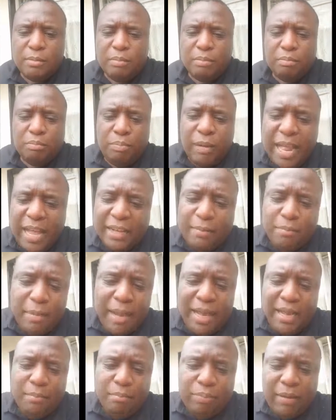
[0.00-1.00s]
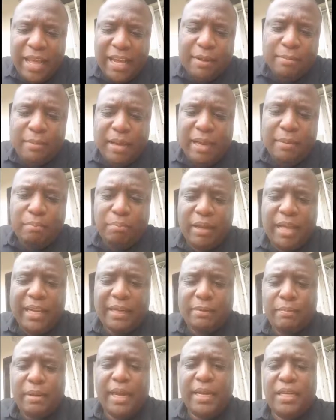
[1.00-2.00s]
Black man, black man, black
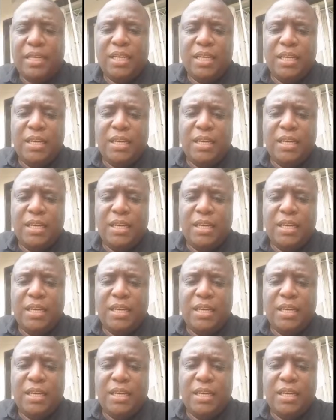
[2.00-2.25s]
man.